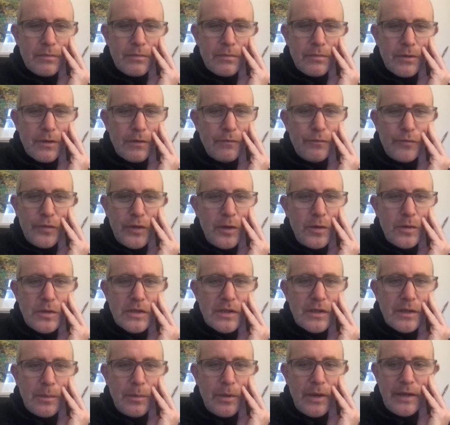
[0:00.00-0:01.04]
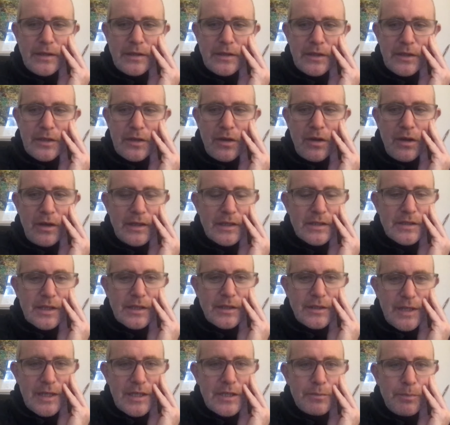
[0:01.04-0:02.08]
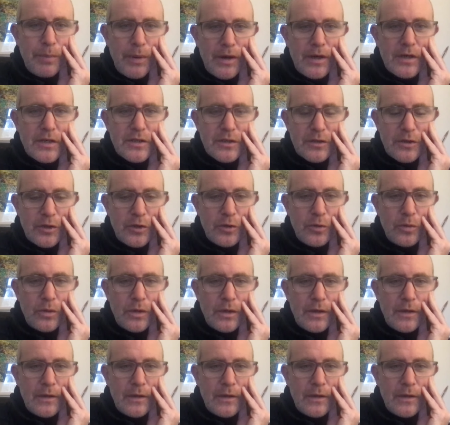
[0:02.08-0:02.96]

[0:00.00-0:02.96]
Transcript: confusion in the mind of the audience that this person who